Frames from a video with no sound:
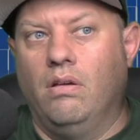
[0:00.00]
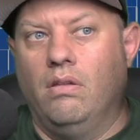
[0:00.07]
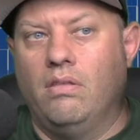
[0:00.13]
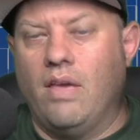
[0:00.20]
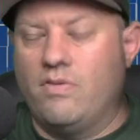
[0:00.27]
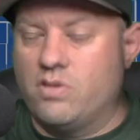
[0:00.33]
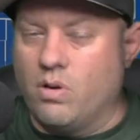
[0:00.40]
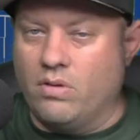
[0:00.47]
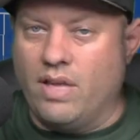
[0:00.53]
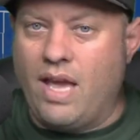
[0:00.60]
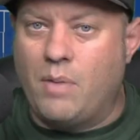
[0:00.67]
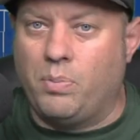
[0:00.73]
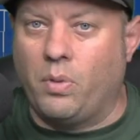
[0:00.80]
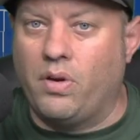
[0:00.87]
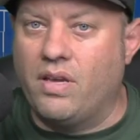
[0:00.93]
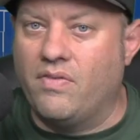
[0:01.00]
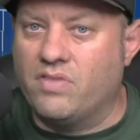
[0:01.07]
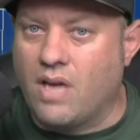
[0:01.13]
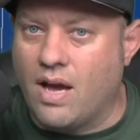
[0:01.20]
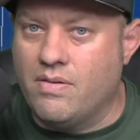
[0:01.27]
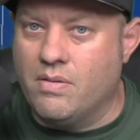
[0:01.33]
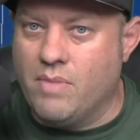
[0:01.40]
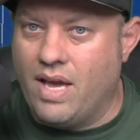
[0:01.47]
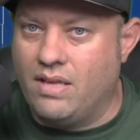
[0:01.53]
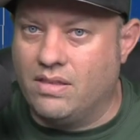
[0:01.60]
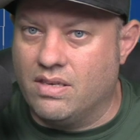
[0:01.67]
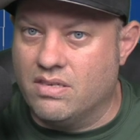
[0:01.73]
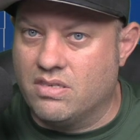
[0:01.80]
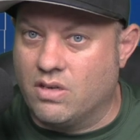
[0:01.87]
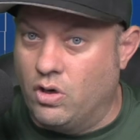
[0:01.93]
They've certainly had plenty of time to make
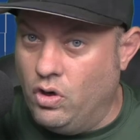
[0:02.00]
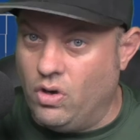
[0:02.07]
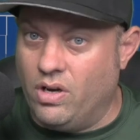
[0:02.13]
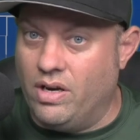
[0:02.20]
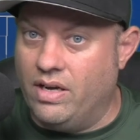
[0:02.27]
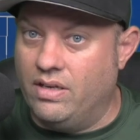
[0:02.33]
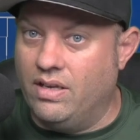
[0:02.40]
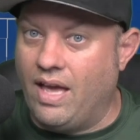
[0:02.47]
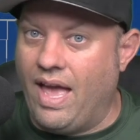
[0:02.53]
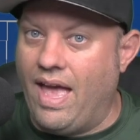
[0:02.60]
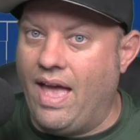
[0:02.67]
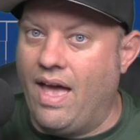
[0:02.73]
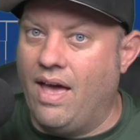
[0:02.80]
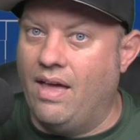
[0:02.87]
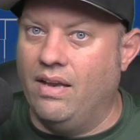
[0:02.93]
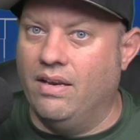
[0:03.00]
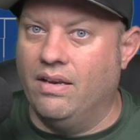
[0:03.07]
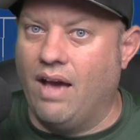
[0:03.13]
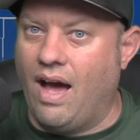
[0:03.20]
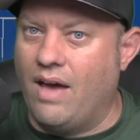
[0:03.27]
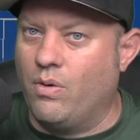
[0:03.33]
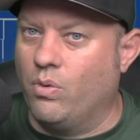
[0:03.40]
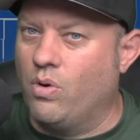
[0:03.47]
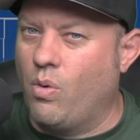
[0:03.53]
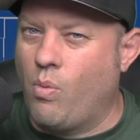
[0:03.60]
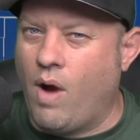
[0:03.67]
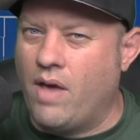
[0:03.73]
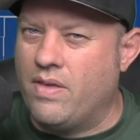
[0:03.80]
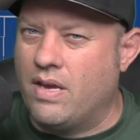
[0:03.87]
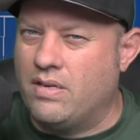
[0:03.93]
this good, and I don't know
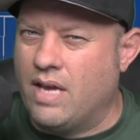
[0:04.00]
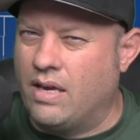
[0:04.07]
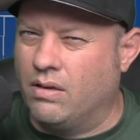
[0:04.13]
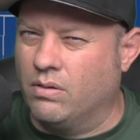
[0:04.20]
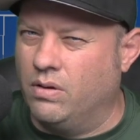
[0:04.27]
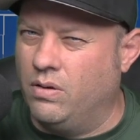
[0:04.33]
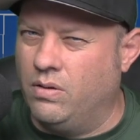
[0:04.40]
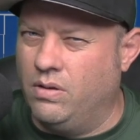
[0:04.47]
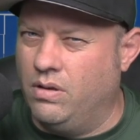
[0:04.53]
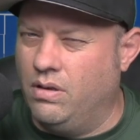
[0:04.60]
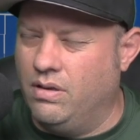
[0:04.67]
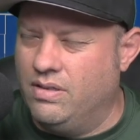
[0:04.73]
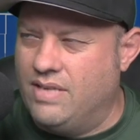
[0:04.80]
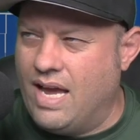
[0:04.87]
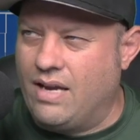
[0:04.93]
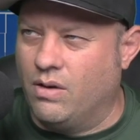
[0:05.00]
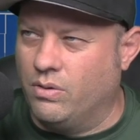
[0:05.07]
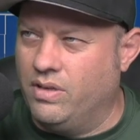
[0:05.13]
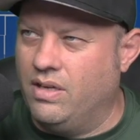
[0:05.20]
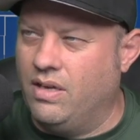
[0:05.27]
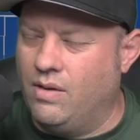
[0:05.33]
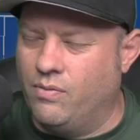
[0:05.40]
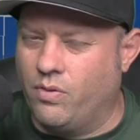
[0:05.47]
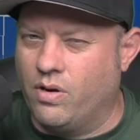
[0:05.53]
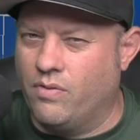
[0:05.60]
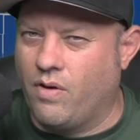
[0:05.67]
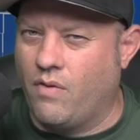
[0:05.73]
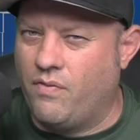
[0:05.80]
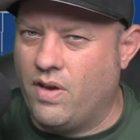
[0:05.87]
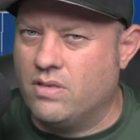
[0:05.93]
why they dangled in, dangled it in front of
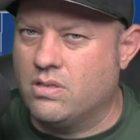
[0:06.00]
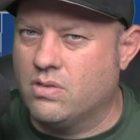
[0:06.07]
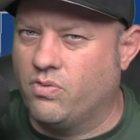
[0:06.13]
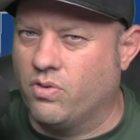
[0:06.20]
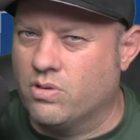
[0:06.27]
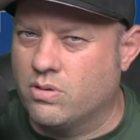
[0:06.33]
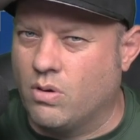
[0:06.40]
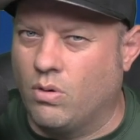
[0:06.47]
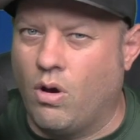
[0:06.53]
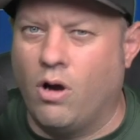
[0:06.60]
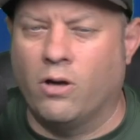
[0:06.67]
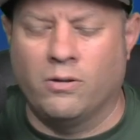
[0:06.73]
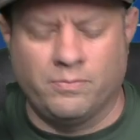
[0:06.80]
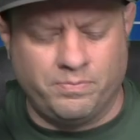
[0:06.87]
our faces for so long